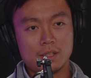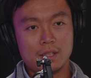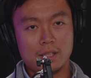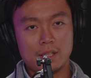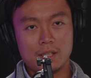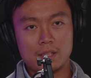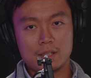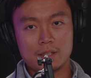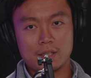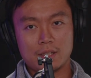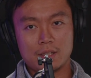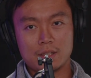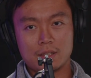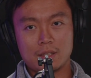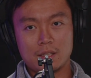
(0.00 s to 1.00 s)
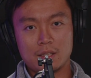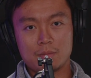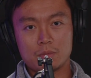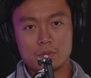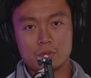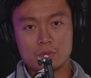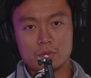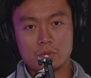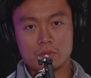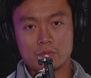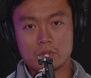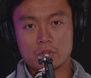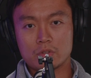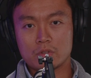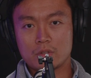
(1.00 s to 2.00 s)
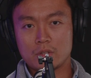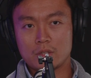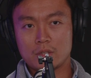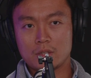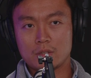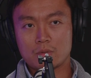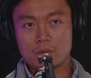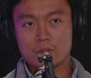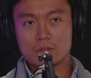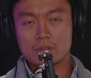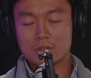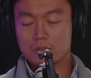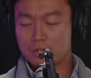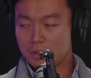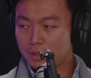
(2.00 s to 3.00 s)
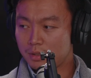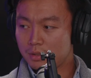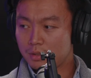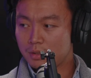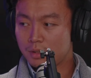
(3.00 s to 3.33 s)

and I came to university in 2016.